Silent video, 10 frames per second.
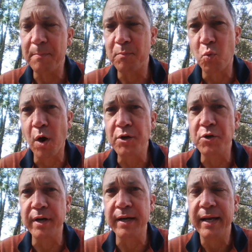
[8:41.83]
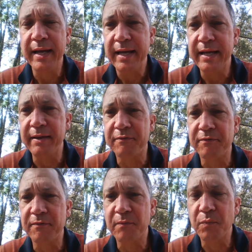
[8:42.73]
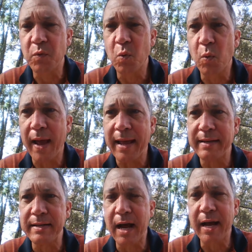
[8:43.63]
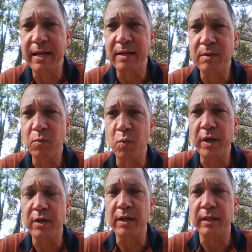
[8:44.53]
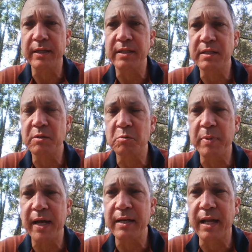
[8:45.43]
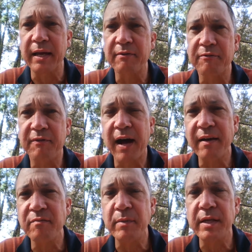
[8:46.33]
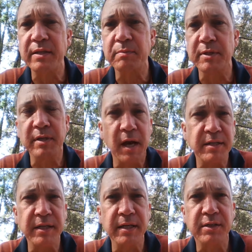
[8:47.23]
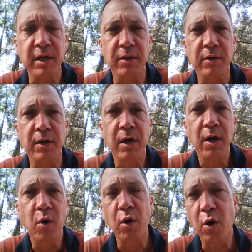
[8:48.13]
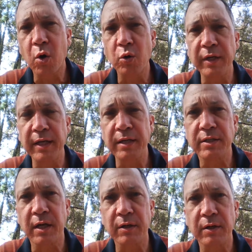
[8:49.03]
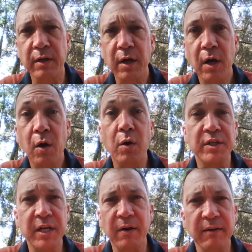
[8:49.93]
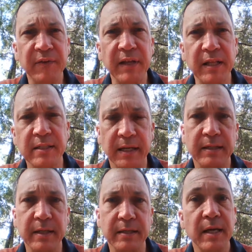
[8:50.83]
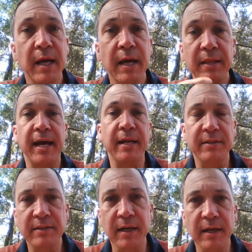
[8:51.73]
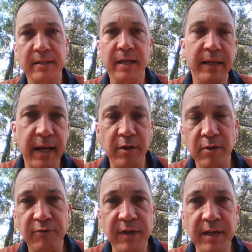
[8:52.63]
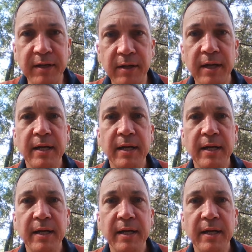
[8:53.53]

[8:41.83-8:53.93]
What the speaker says: wondering if at night we could at least spend like 5 minutes massaging each other or holding each other or sharing feelings like this. That's telling how you feel,